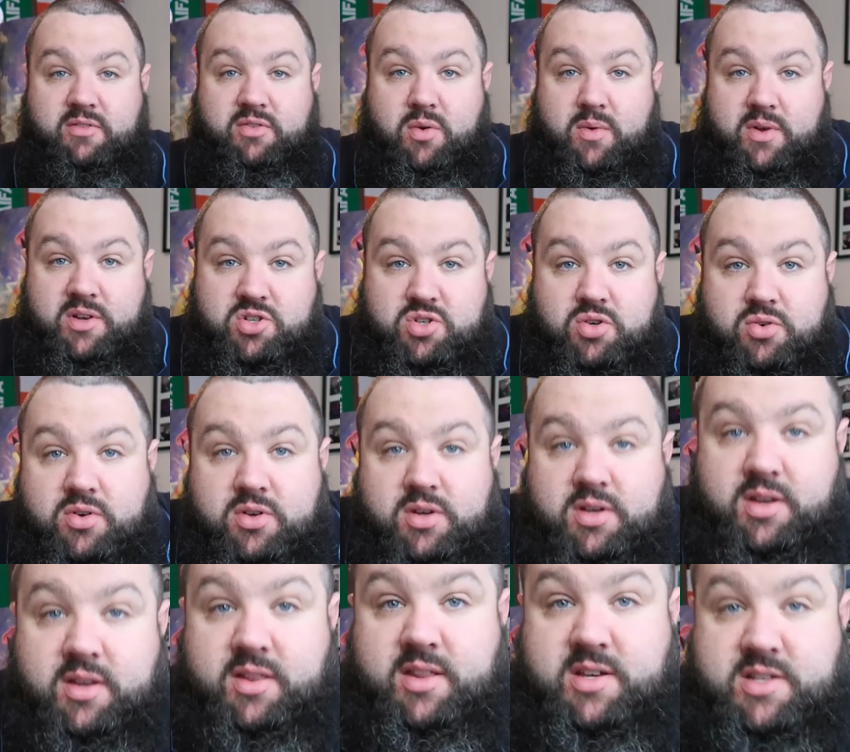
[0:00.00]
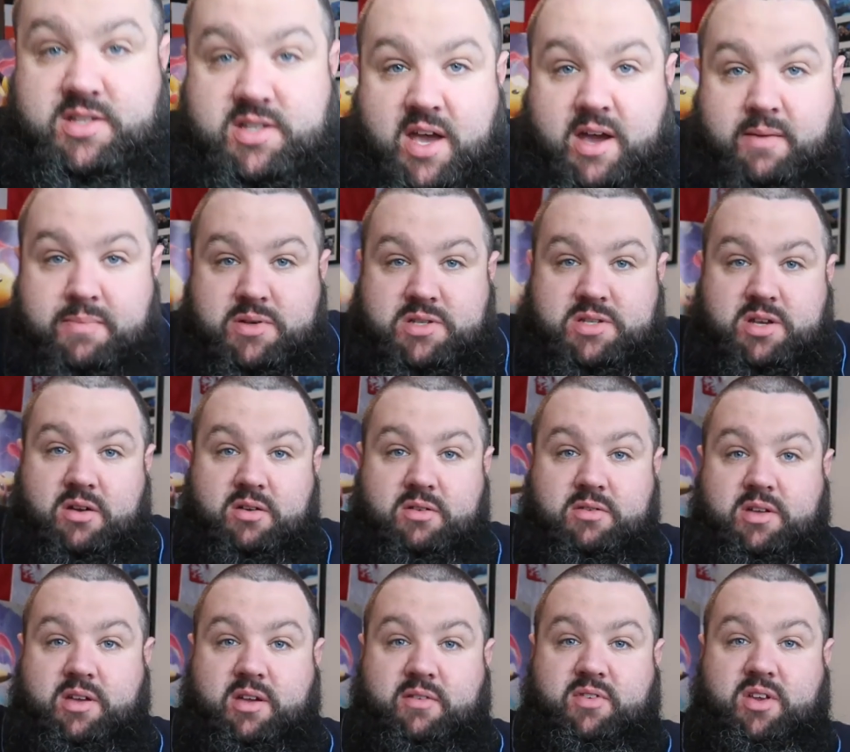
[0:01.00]
If you enjoyed this
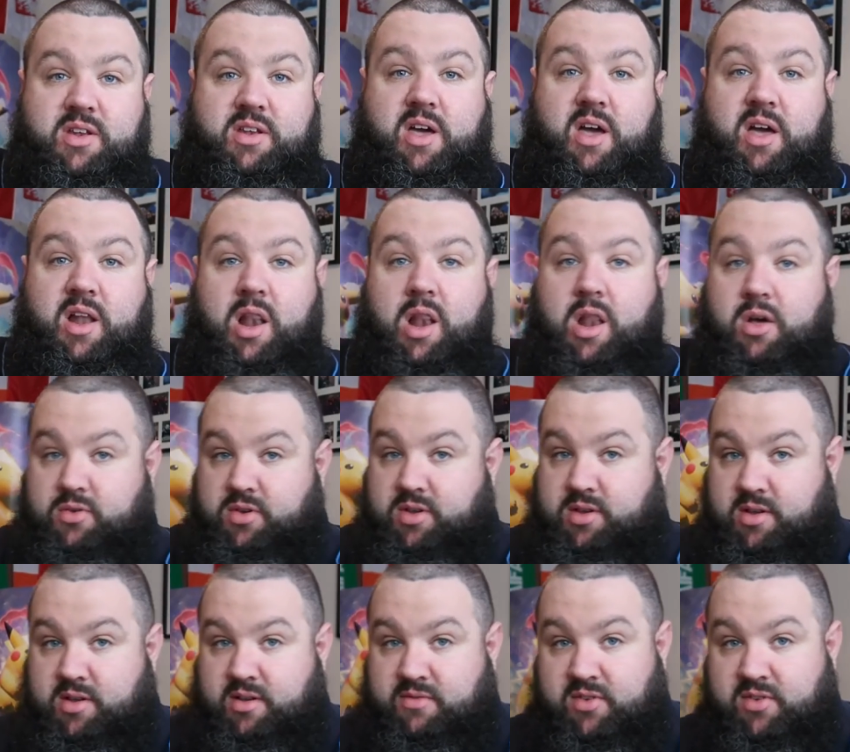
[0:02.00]
episode, give it a like.